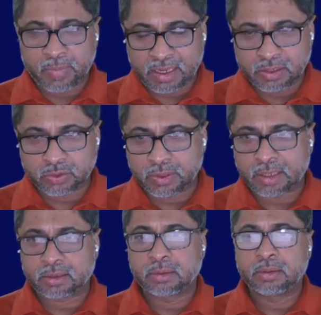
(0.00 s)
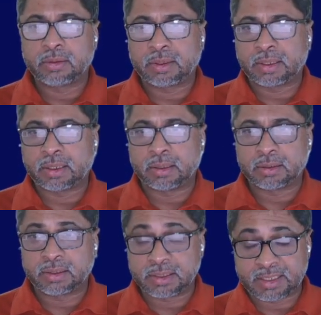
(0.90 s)
mainly so that
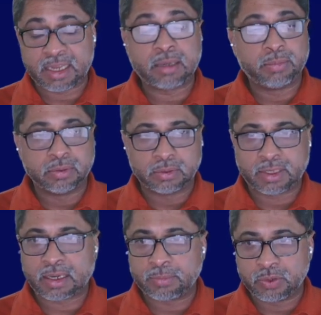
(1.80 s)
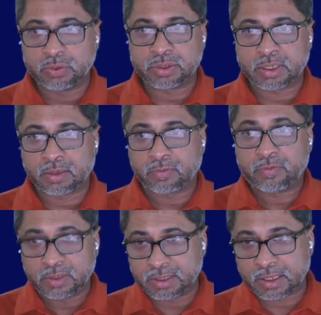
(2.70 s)
the table that I'm
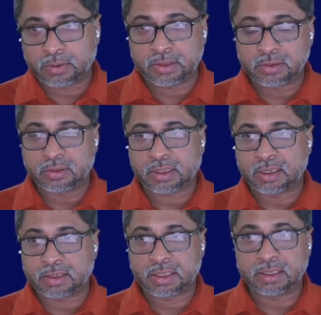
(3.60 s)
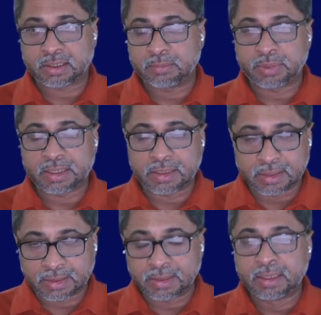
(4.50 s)
using filled out into the container
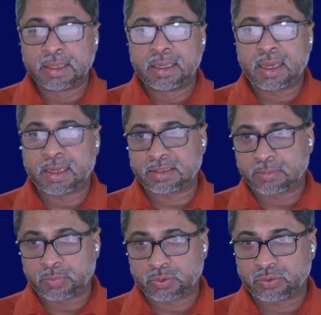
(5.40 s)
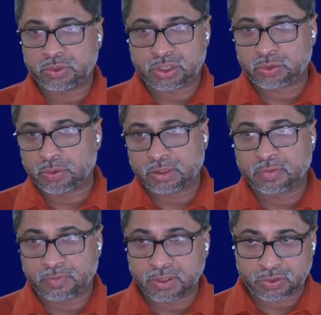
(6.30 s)
completely, as opposed to just
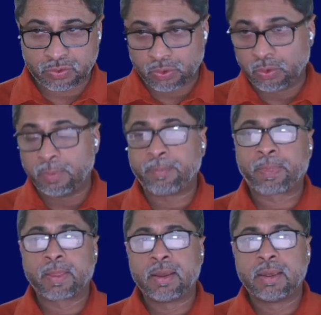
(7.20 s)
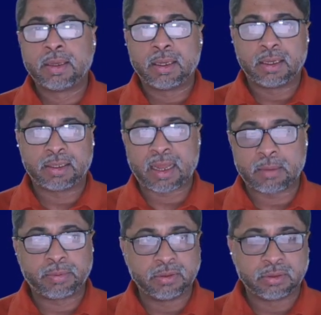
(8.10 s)
showing the first row that
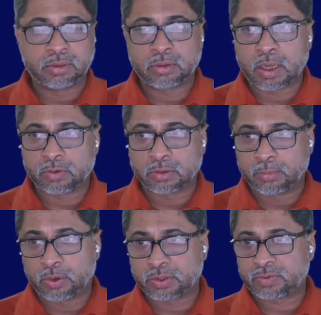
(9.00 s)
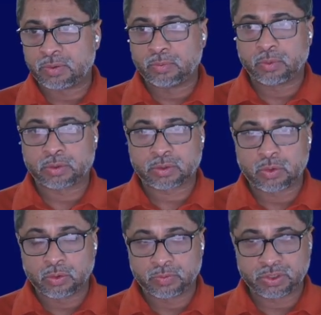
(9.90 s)
happened out of the box from what
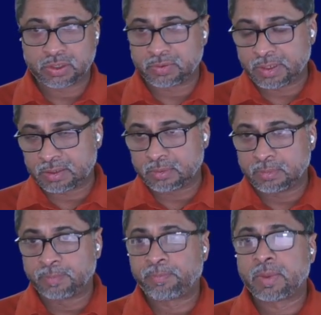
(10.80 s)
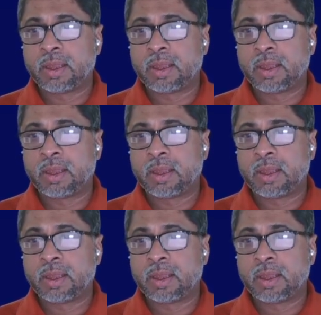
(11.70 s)
code was generated.